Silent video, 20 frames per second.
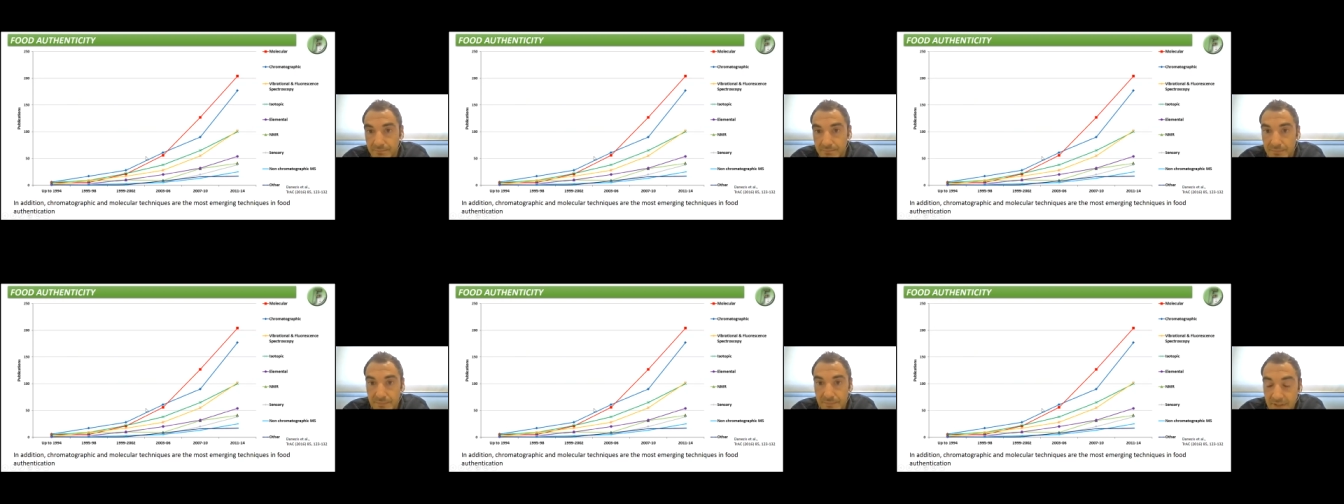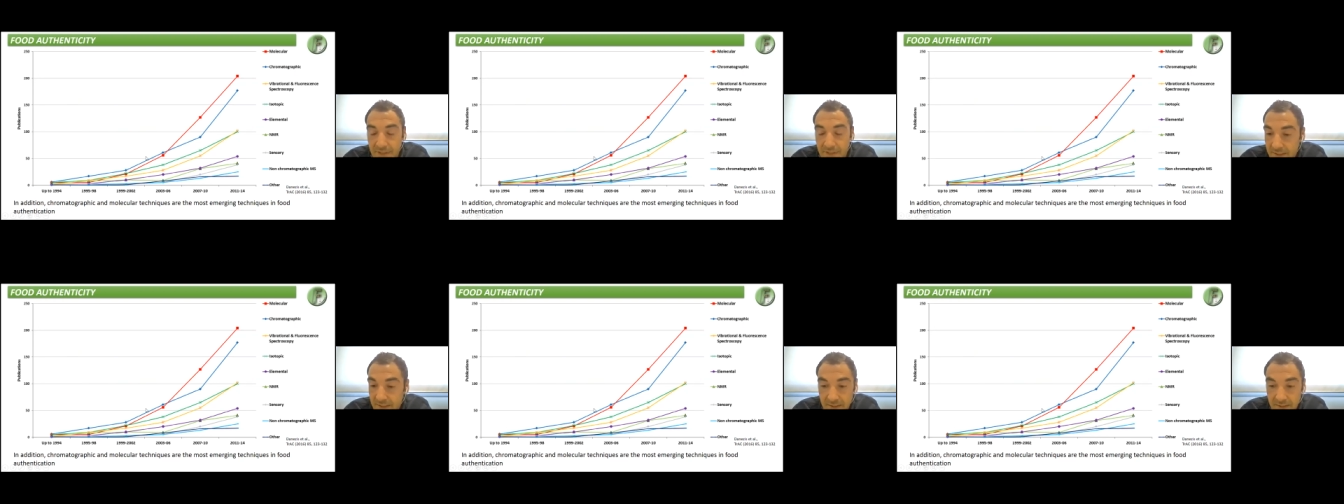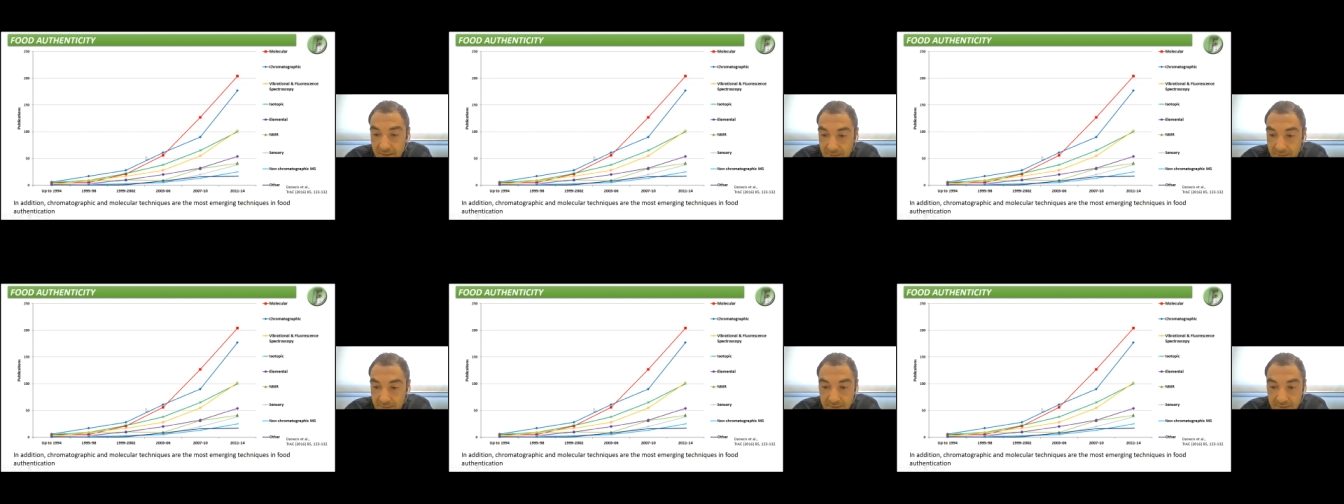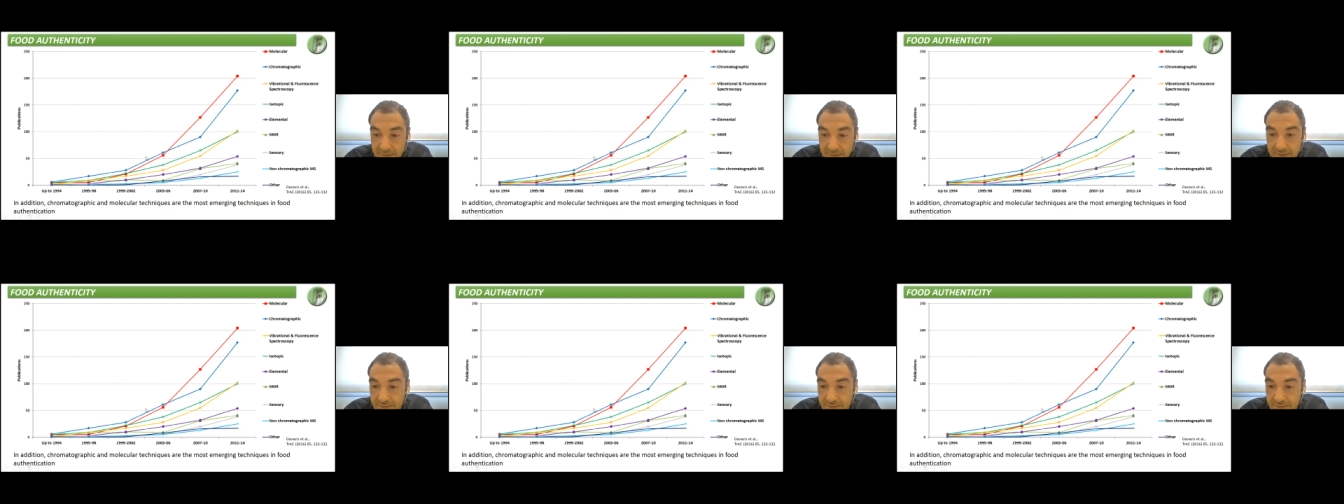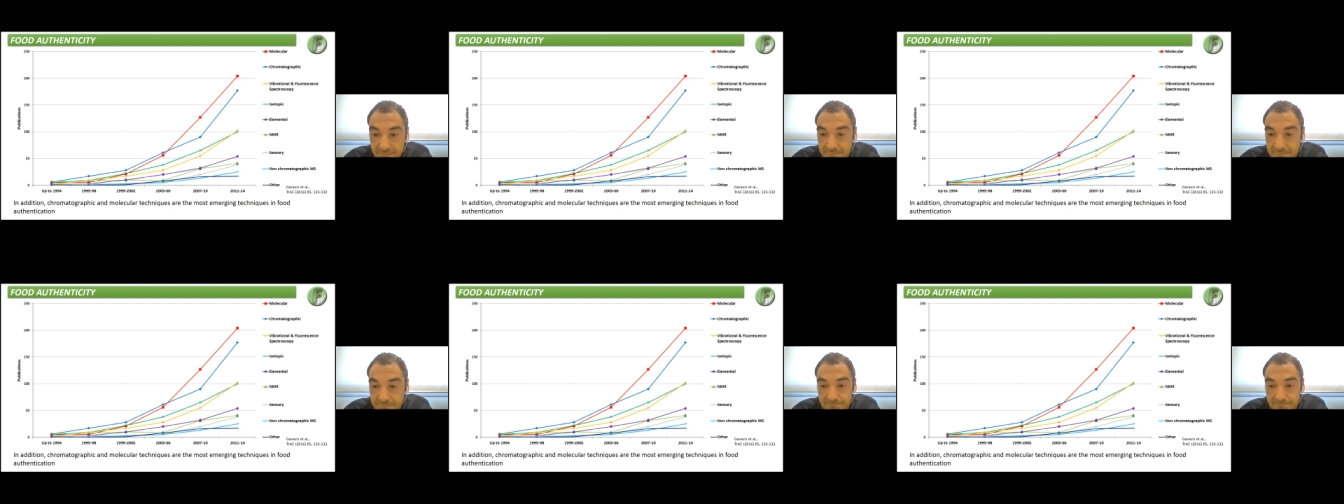they are uh,
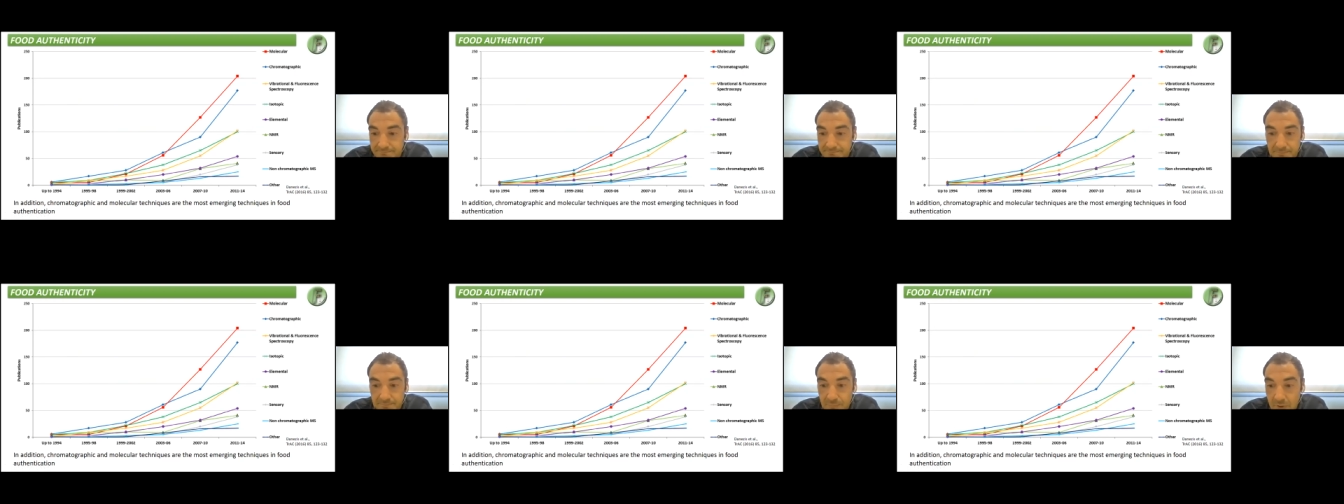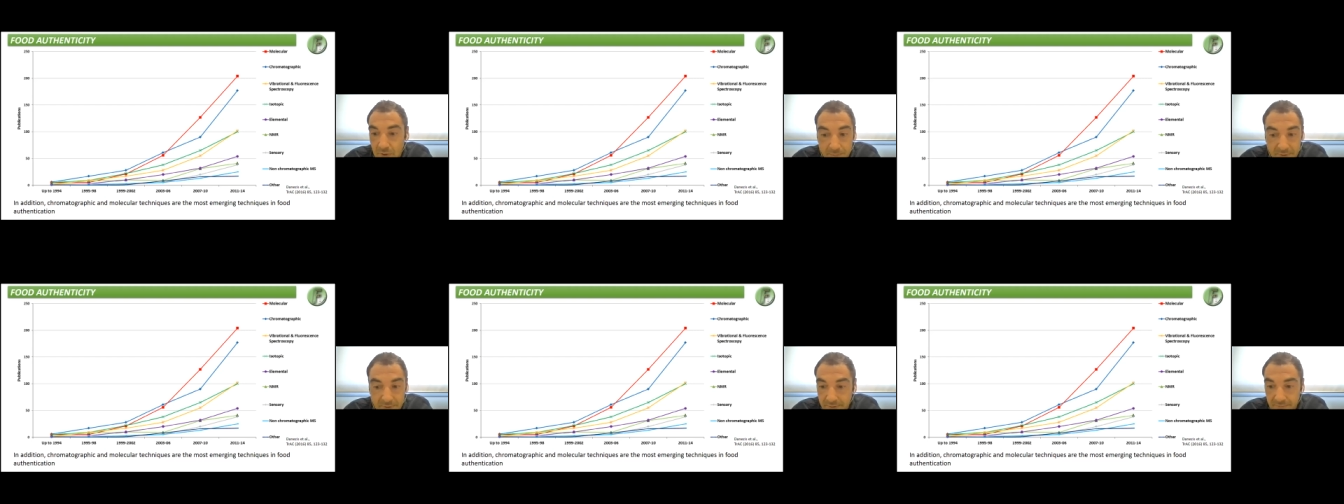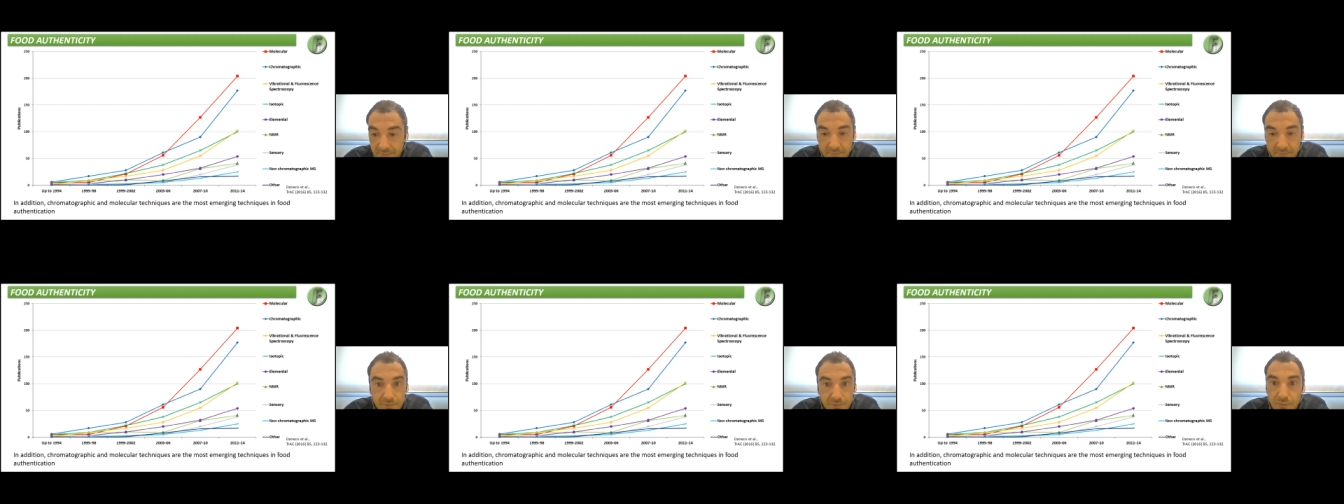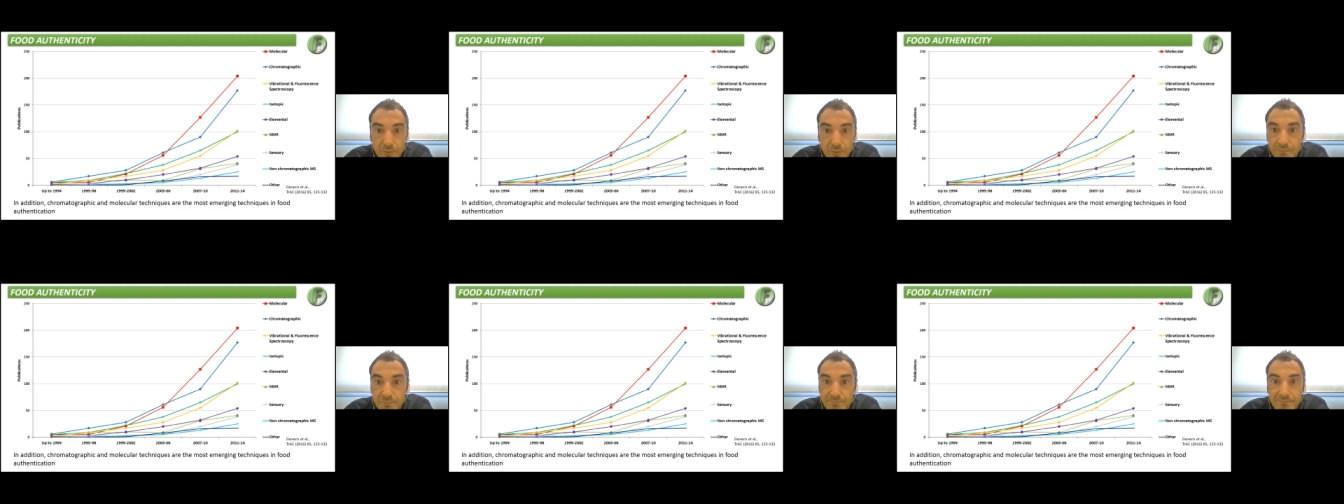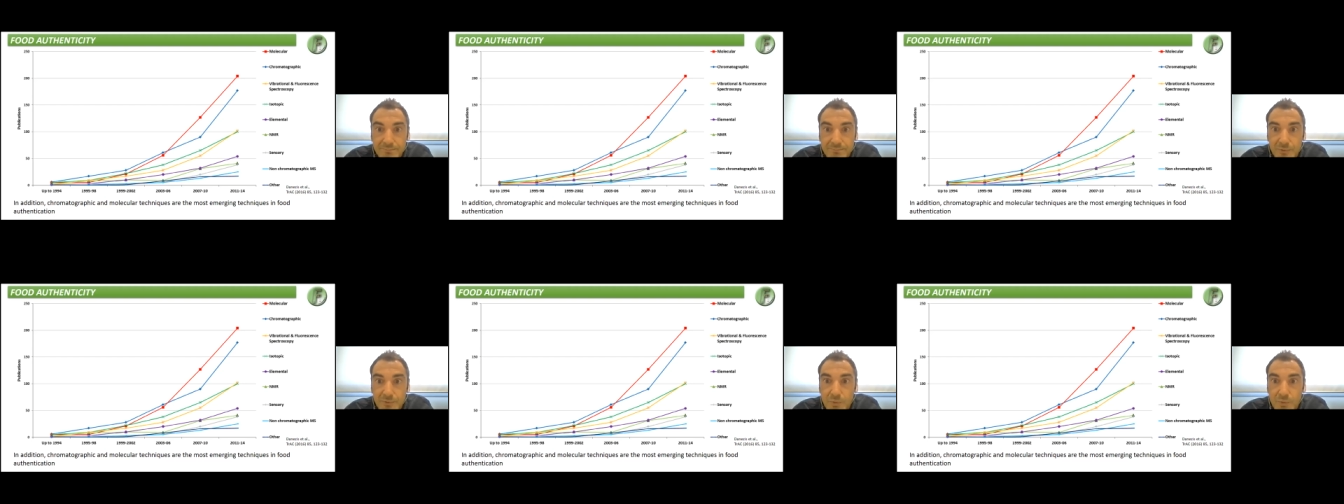I mean,
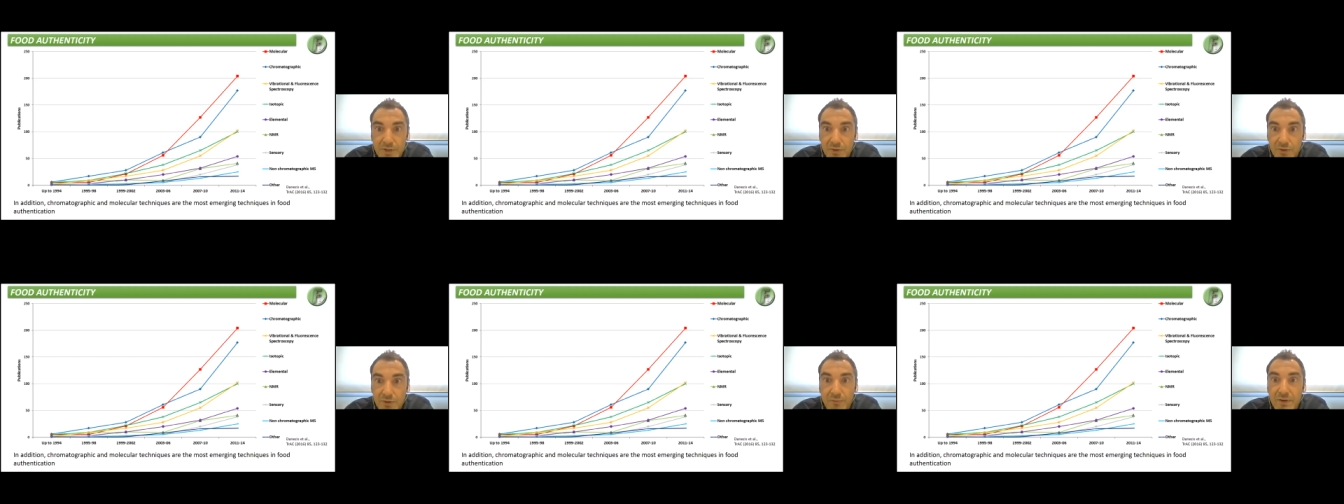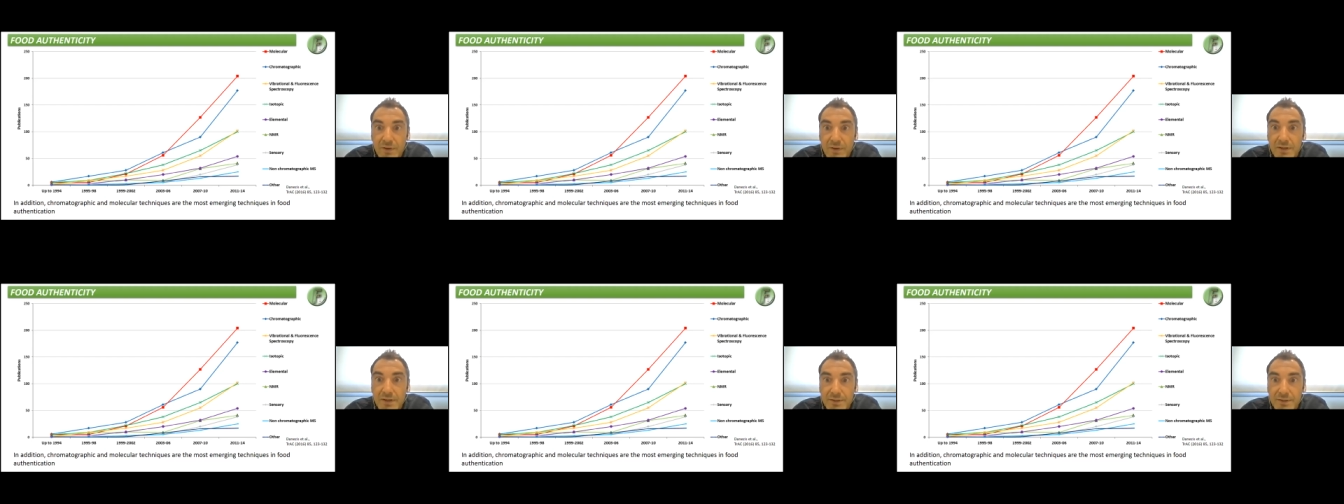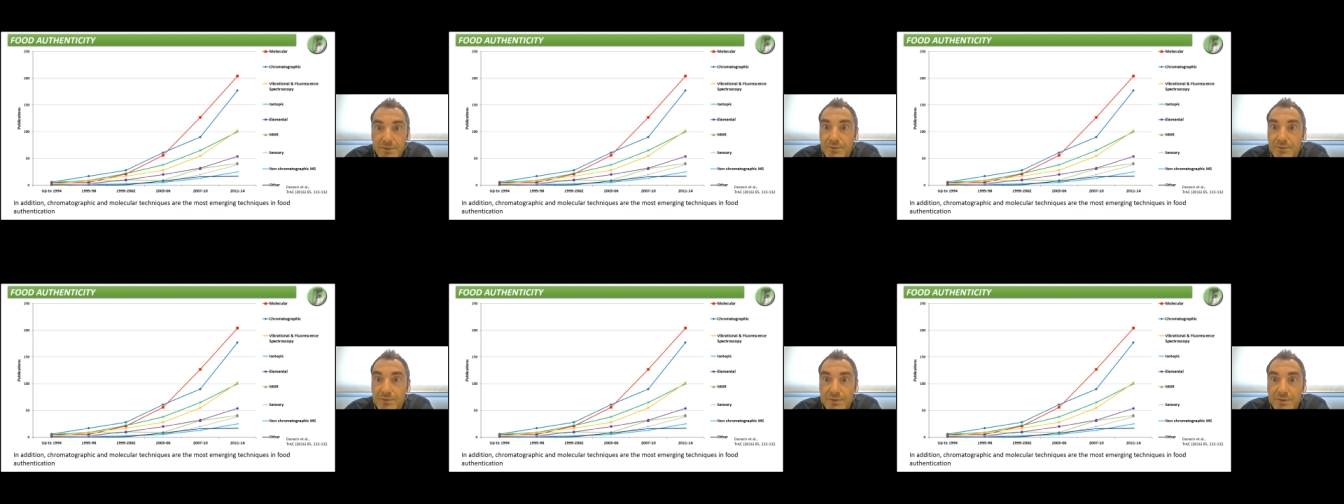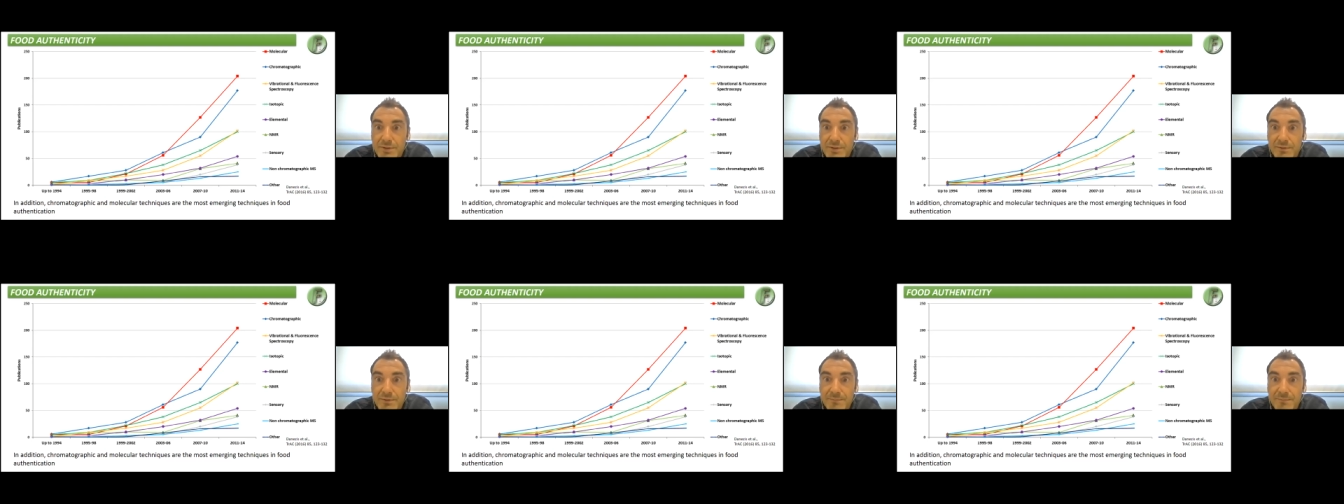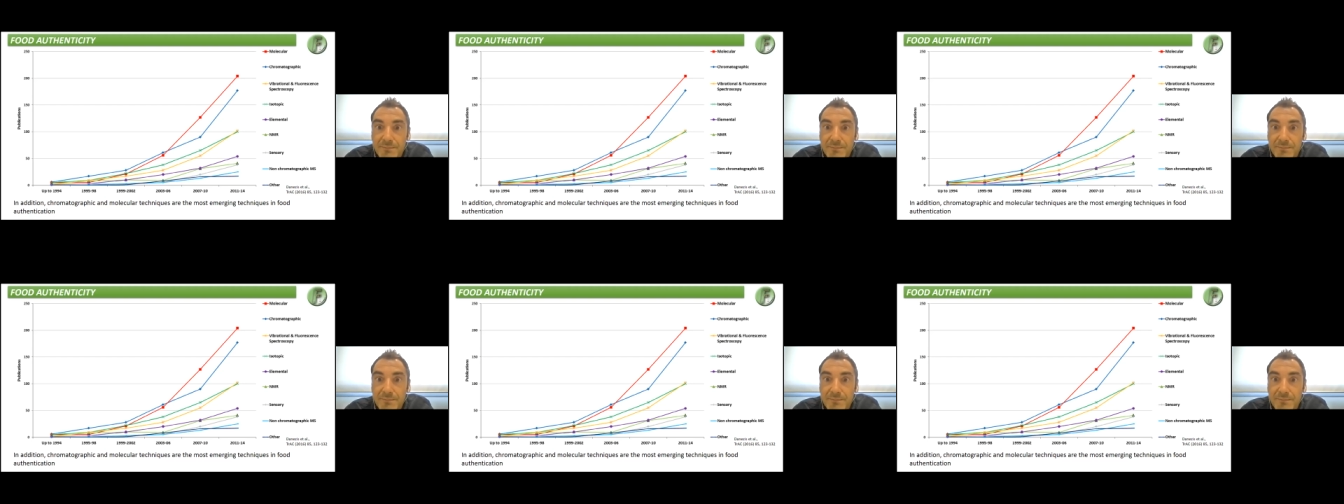quite oftenly used.